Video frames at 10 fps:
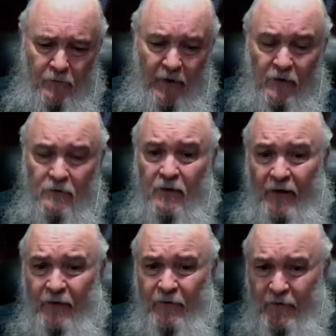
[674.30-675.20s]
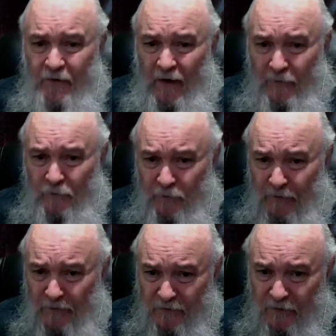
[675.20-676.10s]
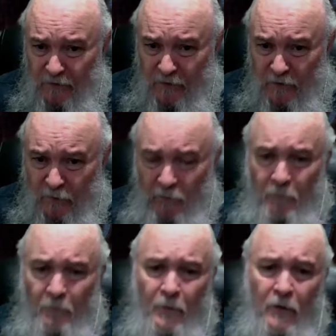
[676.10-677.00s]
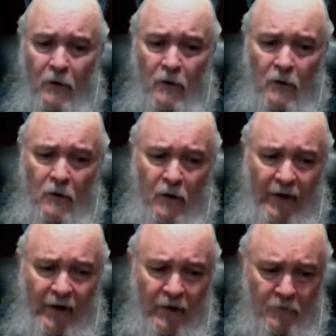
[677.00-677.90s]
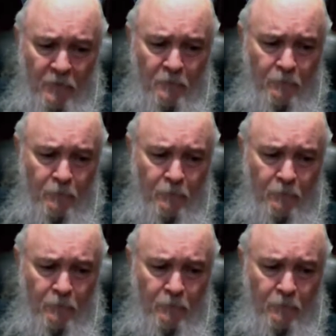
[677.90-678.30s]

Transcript: things like the time-space continuum and